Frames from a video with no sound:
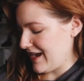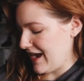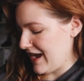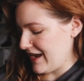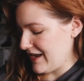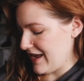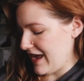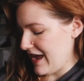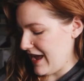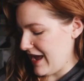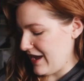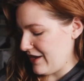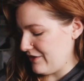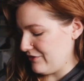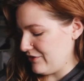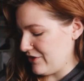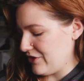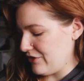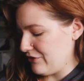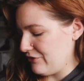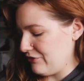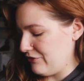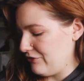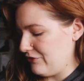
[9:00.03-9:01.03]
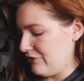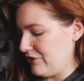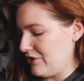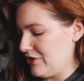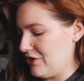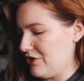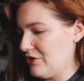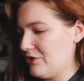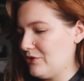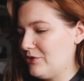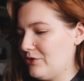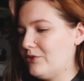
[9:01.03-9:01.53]
I have a
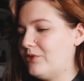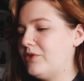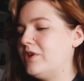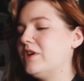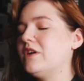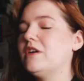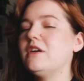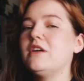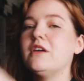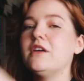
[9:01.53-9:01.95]
few